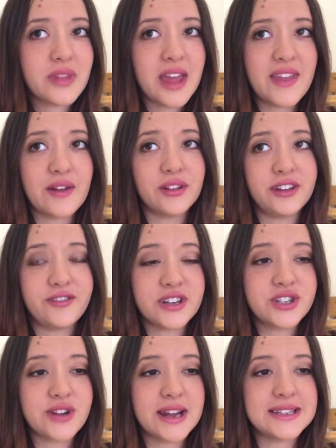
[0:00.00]
and that really
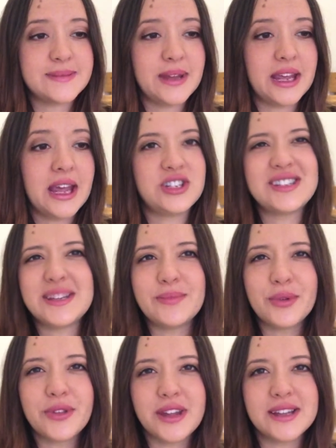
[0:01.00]
frustrates me. Just
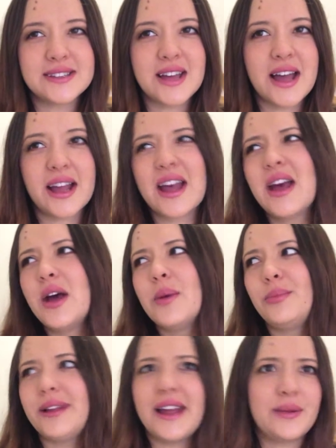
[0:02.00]
simple things like
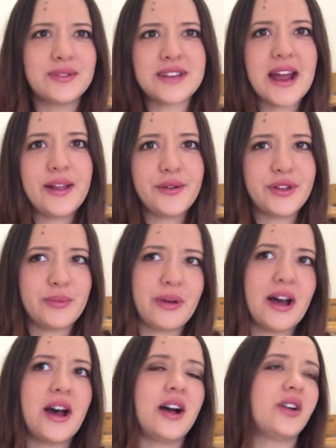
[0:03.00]
playing with Taylor at the
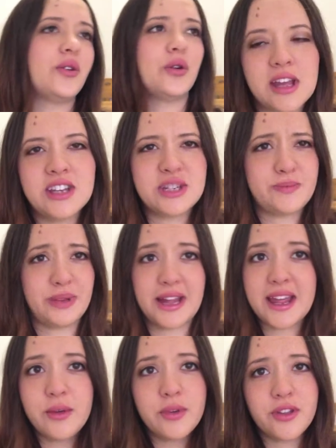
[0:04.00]
park or just
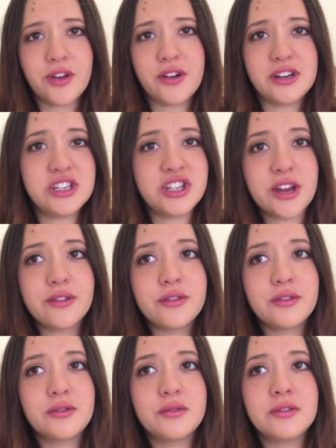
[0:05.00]
playing with her in
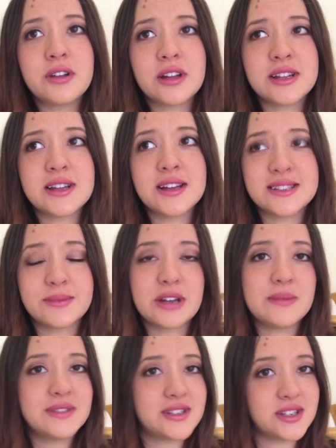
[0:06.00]
general
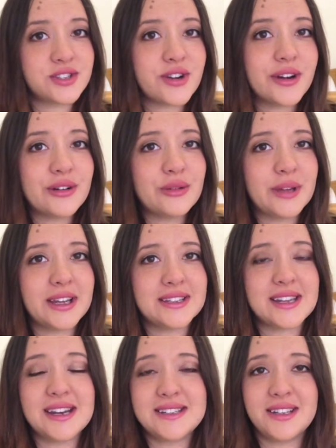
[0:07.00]
sometimes is a struggle
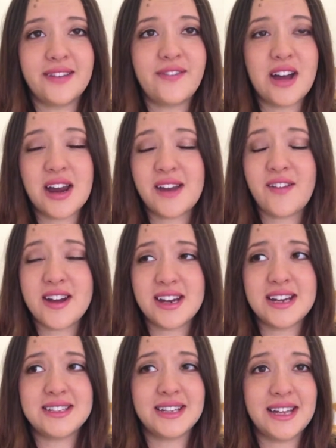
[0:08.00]
because I find
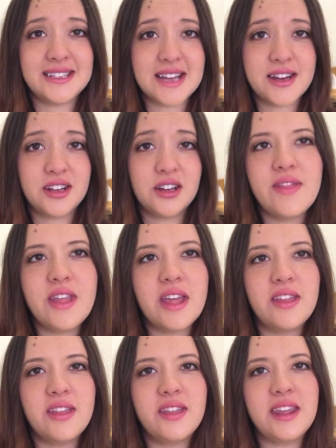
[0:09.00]
I need to lay down a lot. And
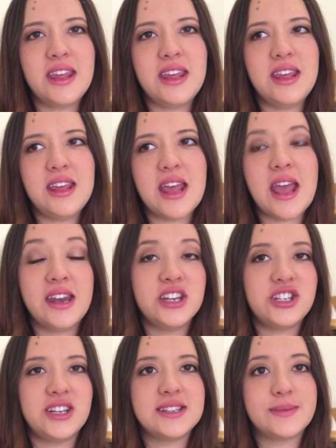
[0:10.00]
then the
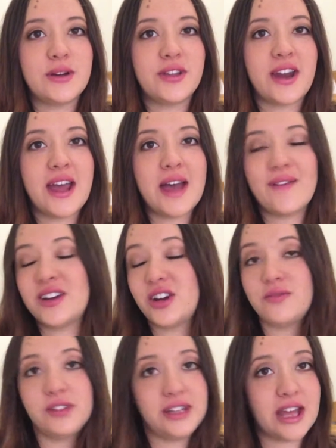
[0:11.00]
energy as well that I have, I
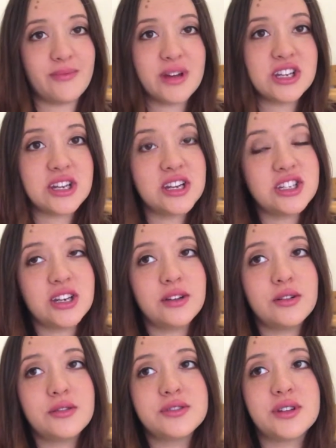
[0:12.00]
don't really have much energy at
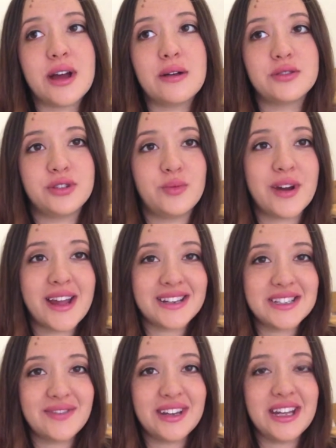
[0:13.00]
all, so I'll do one
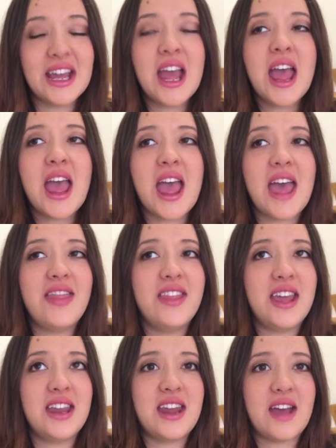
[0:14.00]
activity and
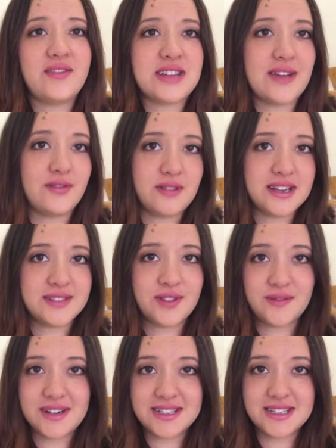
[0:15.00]
then have to have a rest
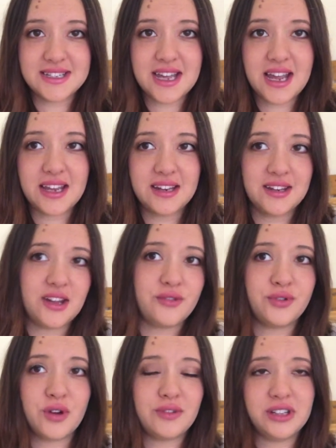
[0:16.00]
for the rest of the day and
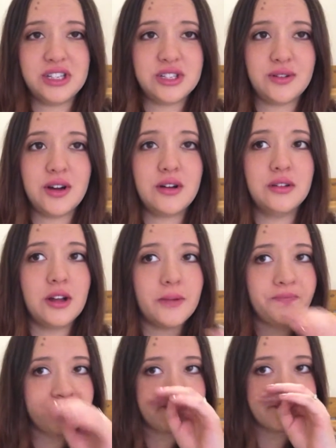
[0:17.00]
not really do a whole
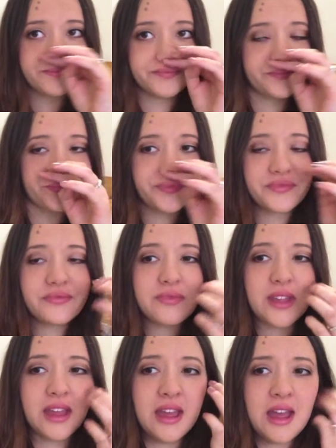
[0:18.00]
lot.
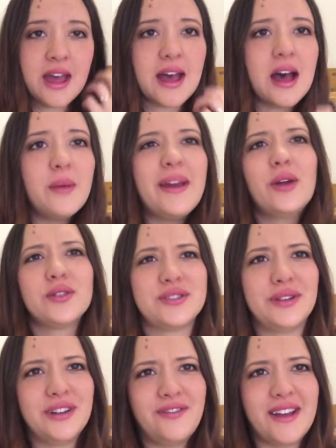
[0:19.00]
And
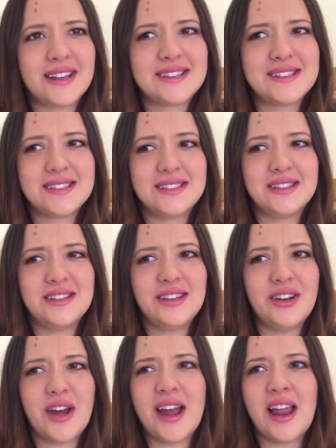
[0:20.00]
also it affects,
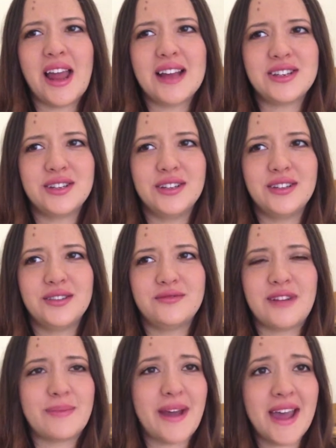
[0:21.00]
I like to
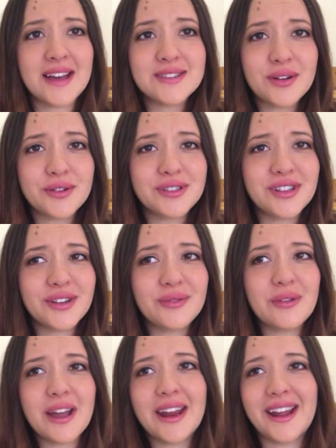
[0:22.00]
run my household a
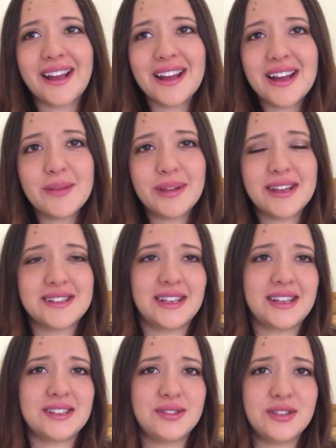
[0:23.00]
certain way and I can't because I
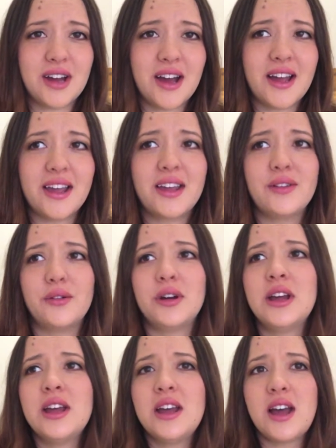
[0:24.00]
get too tired or
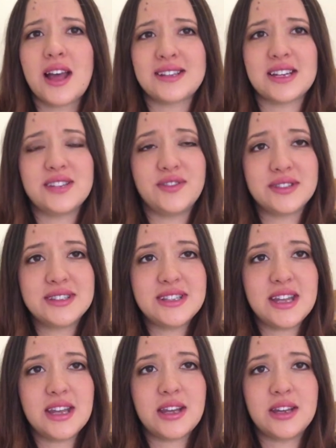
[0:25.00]
I start to feel
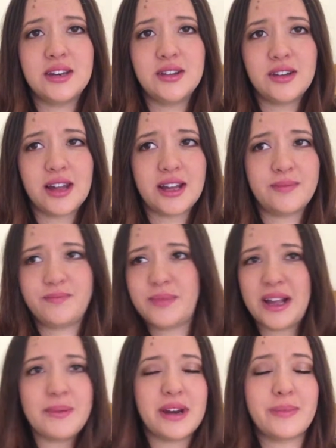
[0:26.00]
sick and like
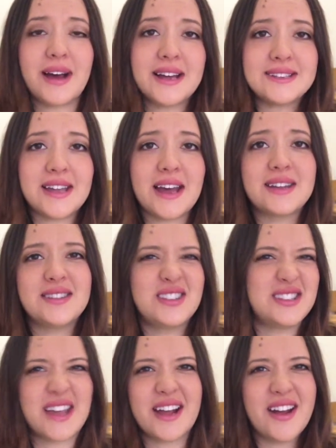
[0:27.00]
I'm going to pass out. So
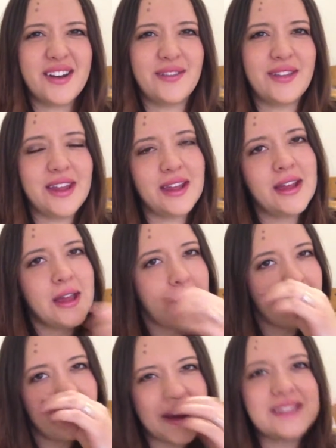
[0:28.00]
just that kind of thing.
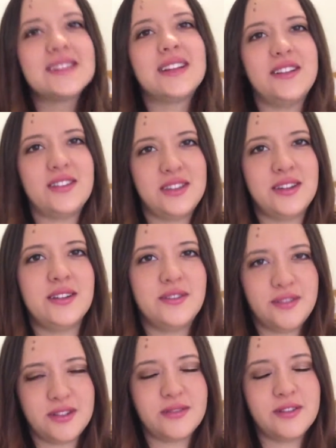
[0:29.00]
Basically,
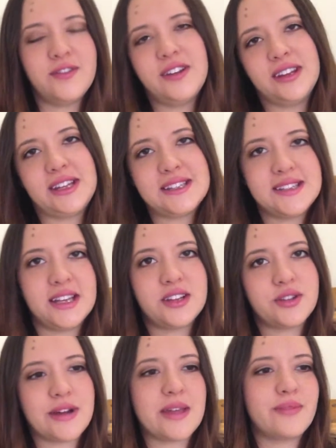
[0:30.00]
the feeling sick
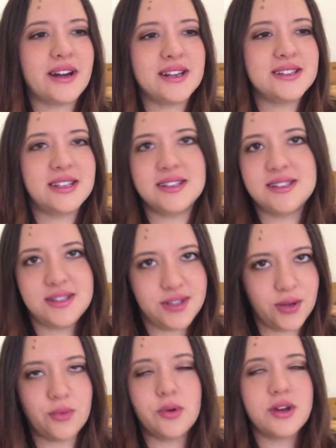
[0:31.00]
throughout the pregnancy is
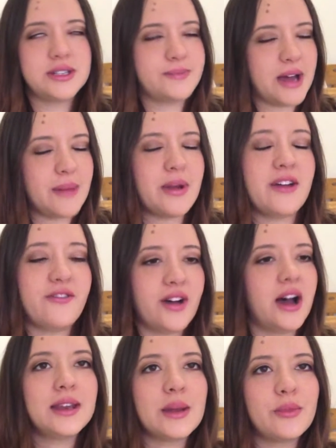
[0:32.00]
the worst part by
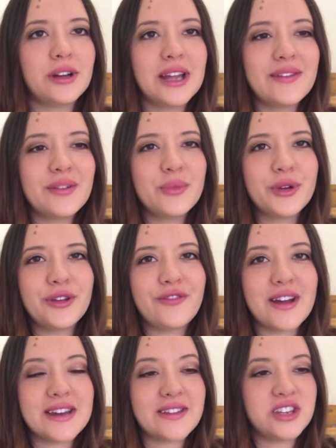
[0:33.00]
far. Number 11, will you
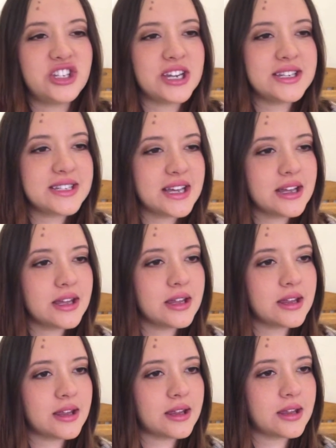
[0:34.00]
find out the gender?
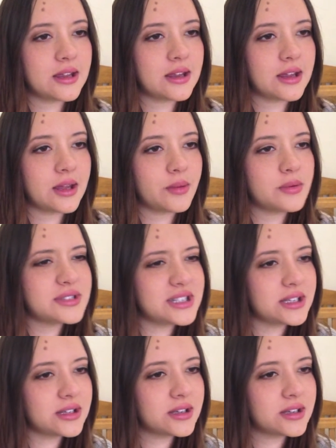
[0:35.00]
What was it?